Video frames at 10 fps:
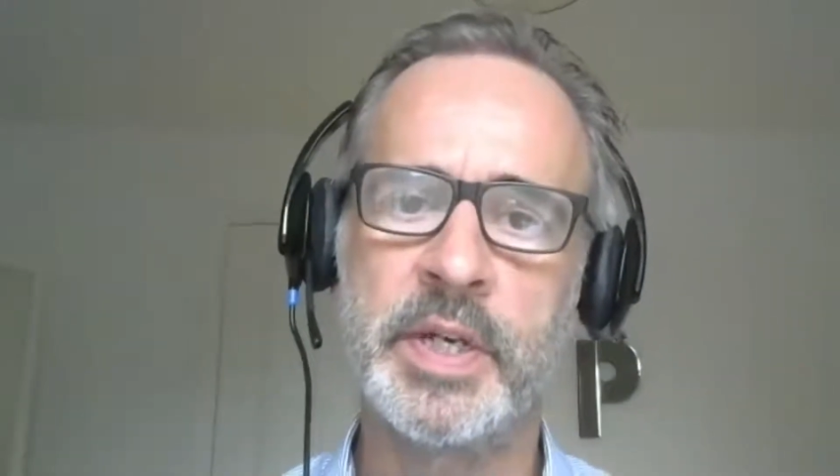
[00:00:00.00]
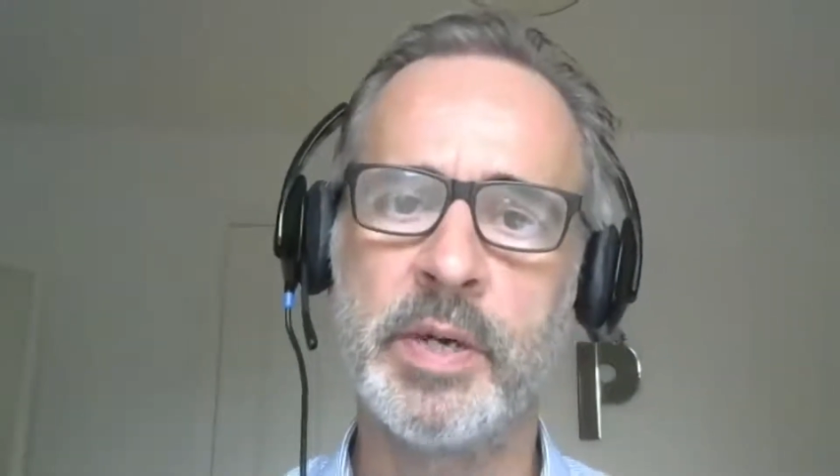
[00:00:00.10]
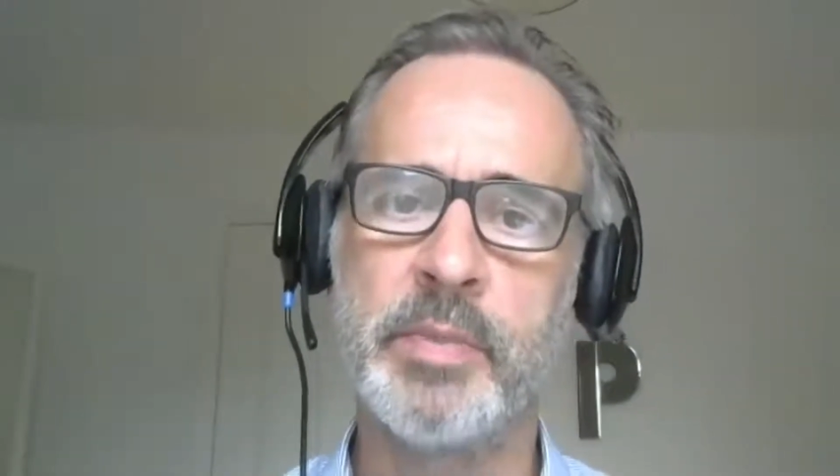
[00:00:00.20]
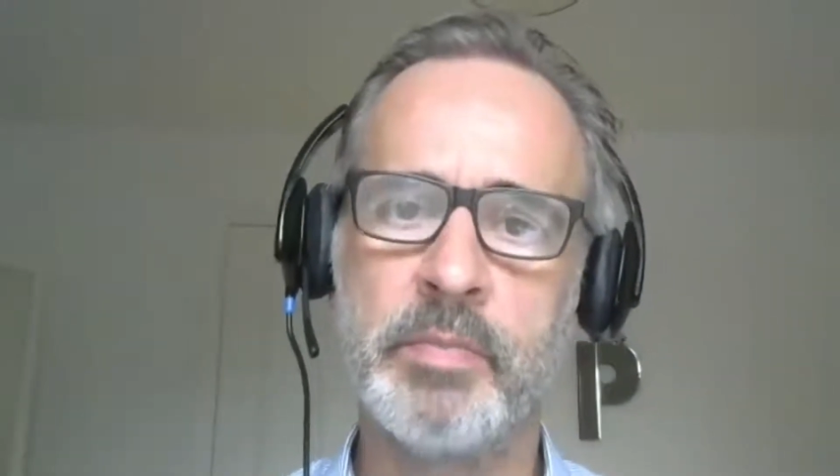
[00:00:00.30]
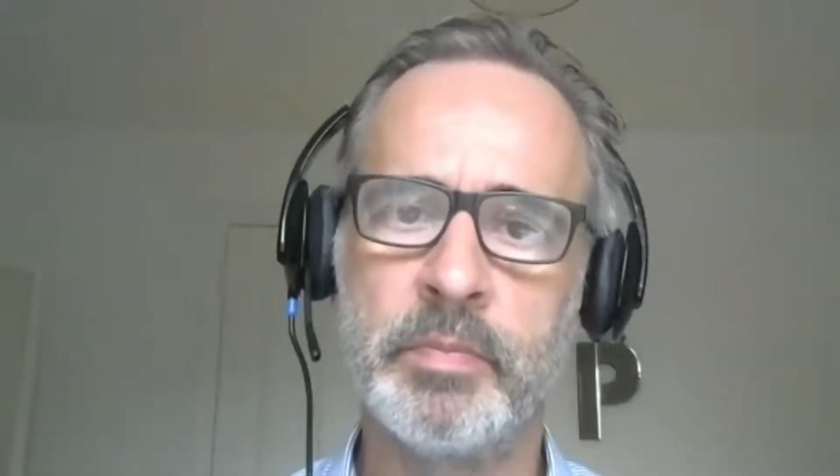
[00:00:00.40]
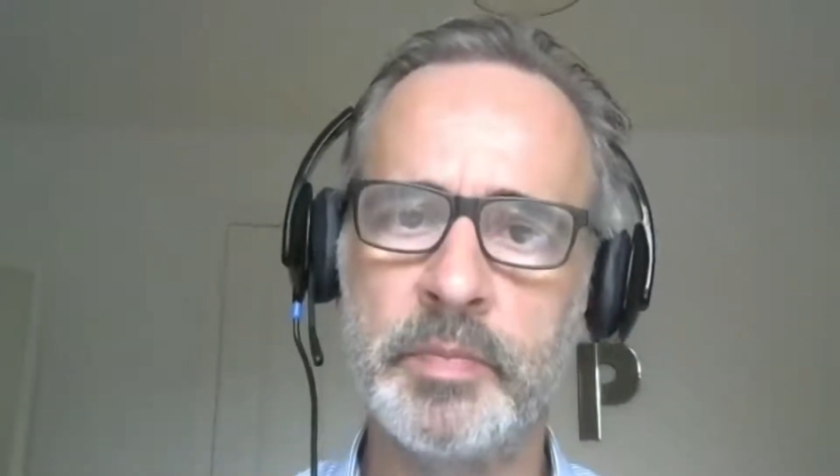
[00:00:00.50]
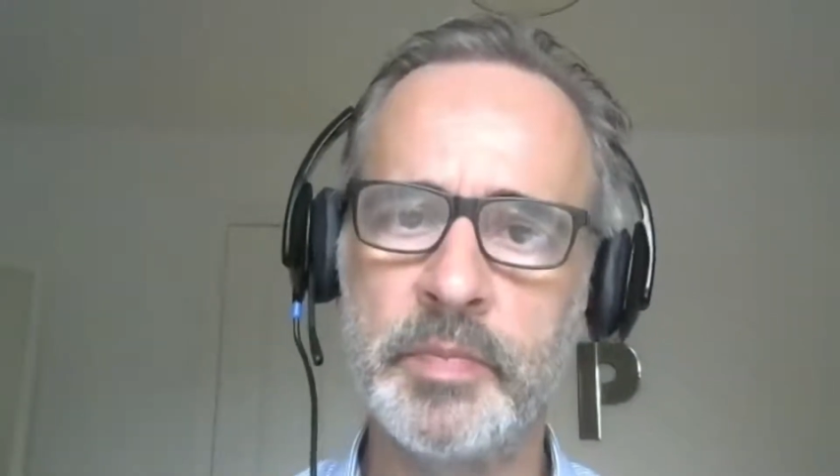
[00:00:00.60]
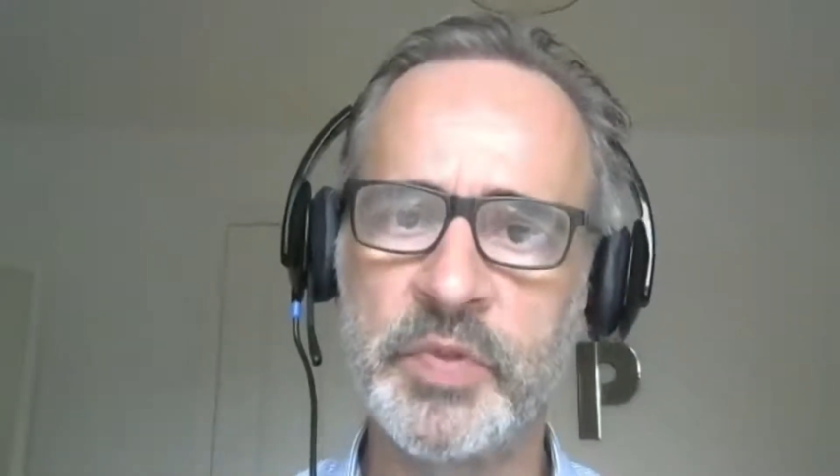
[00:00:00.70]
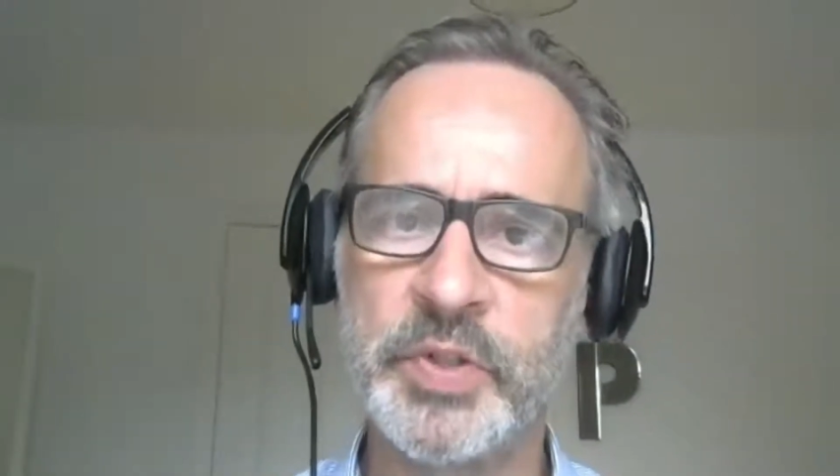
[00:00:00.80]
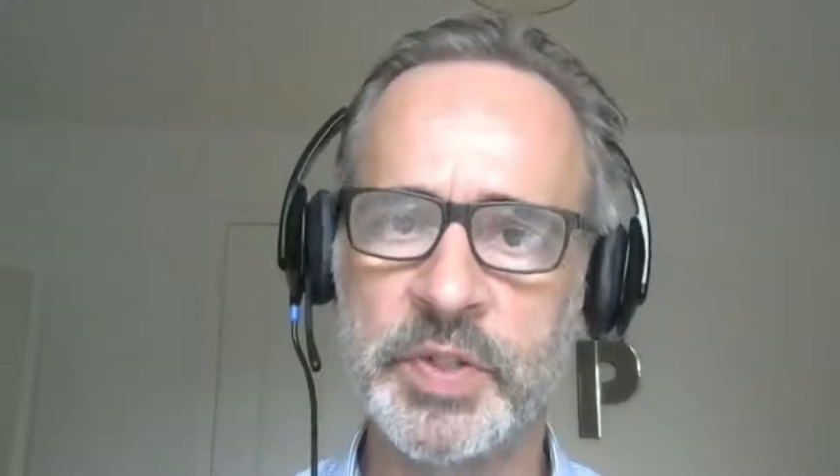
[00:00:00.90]
um,
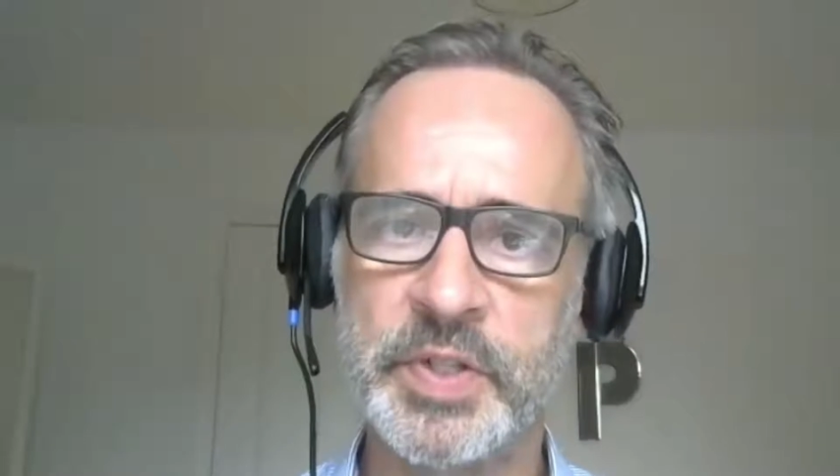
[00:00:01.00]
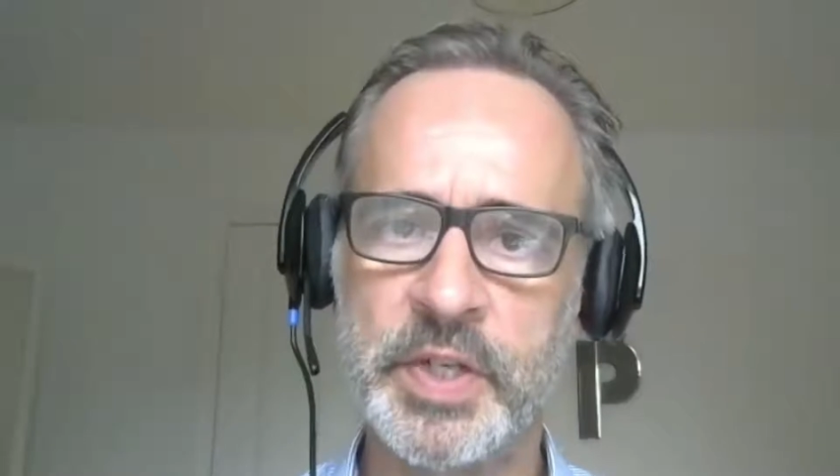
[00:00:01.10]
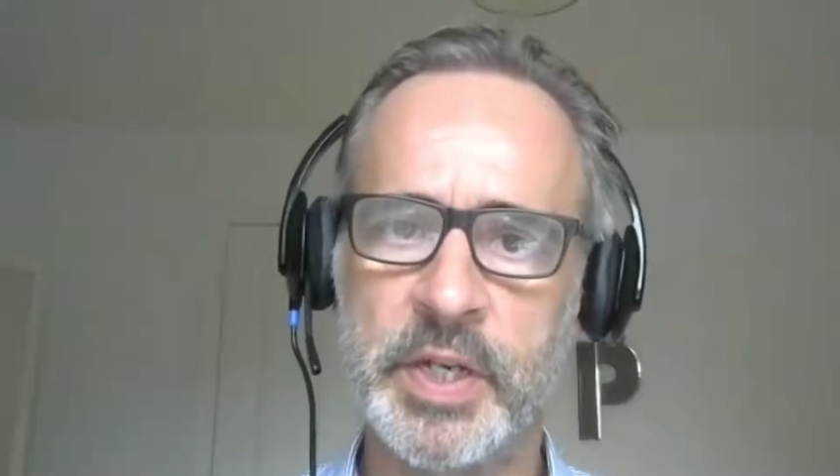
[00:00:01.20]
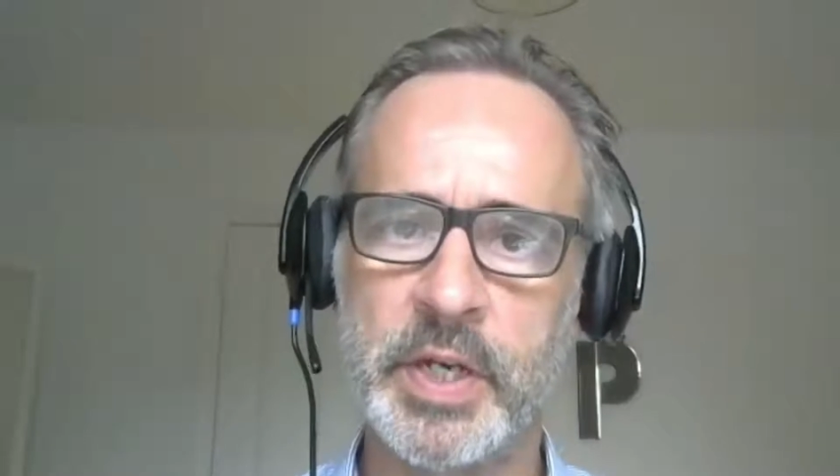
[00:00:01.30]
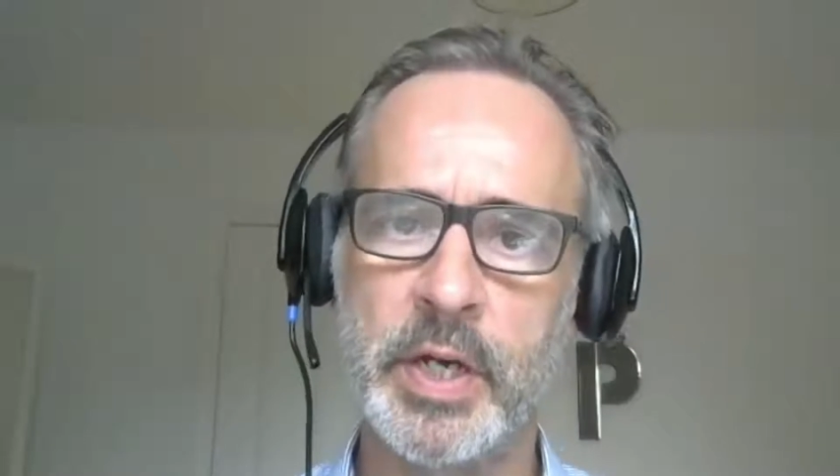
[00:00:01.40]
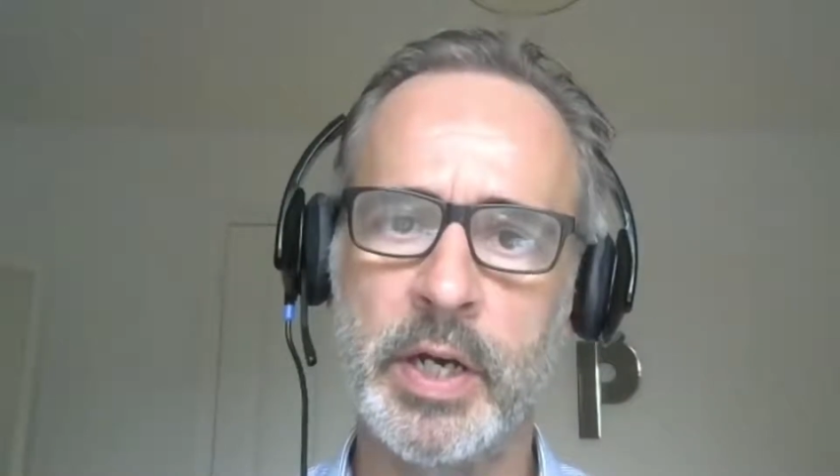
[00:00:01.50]
Justina.